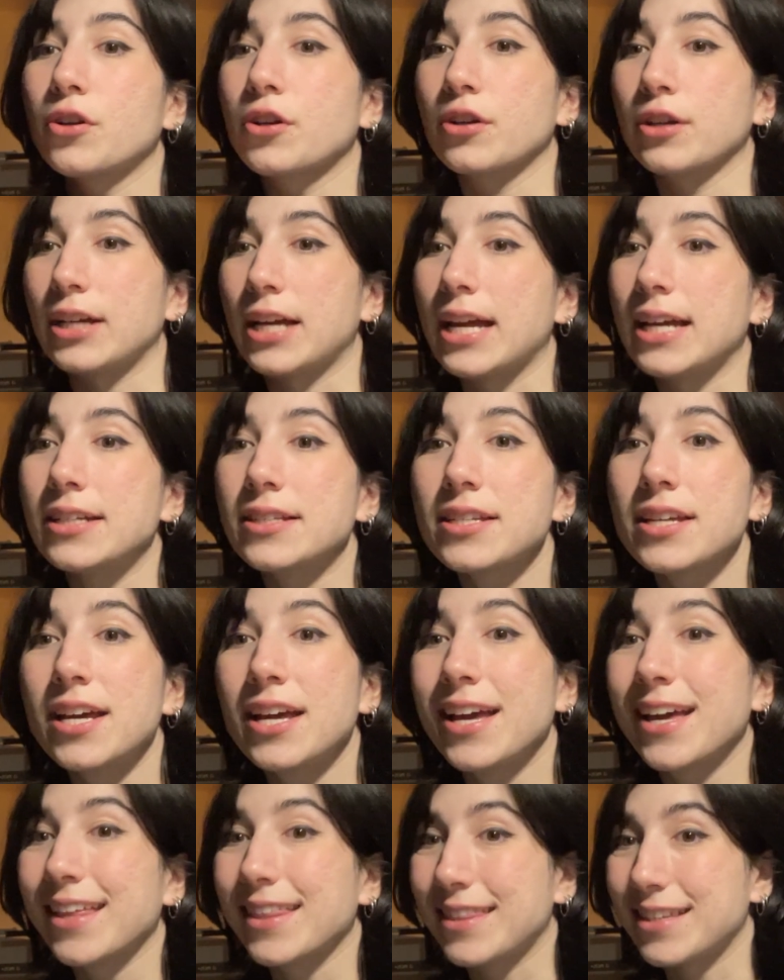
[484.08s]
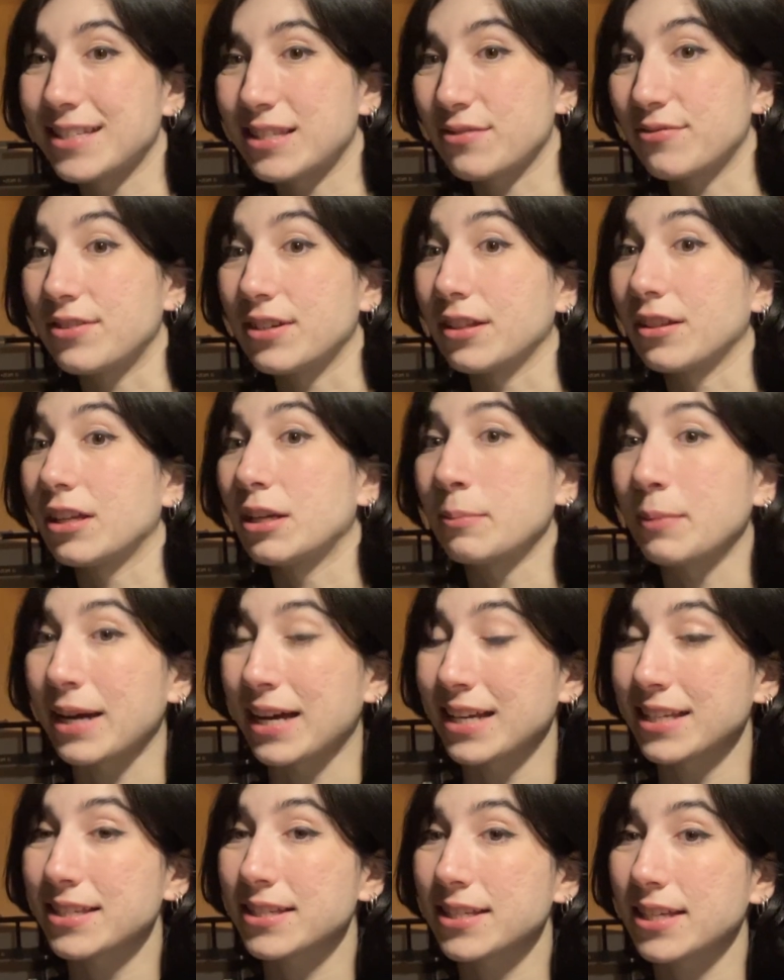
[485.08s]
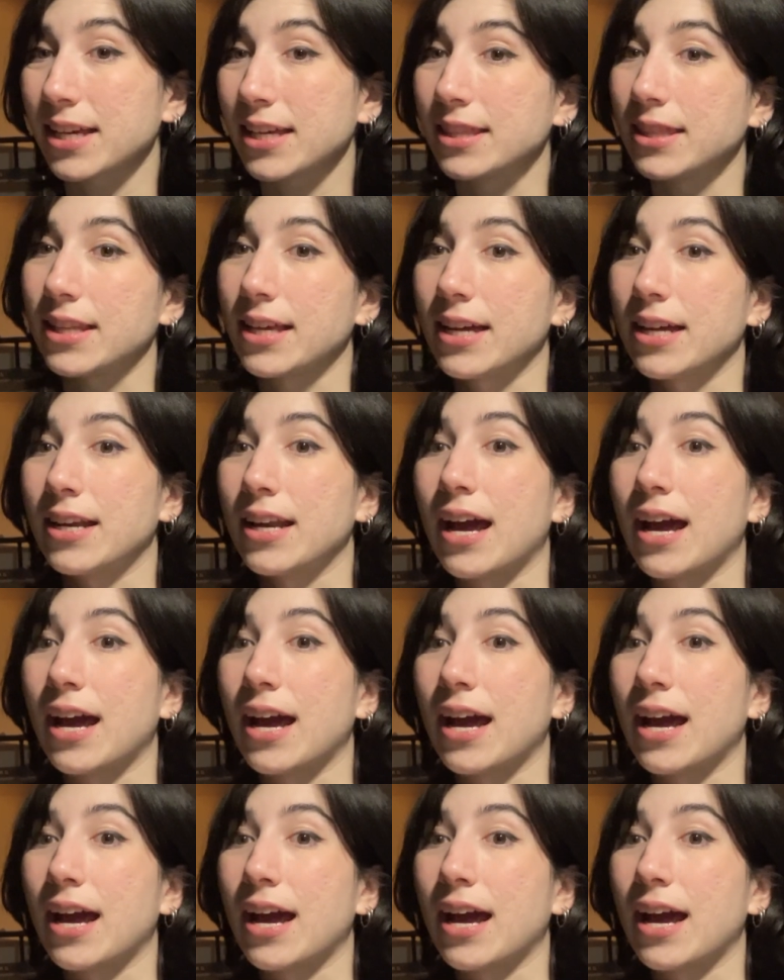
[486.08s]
create this villain mask, and then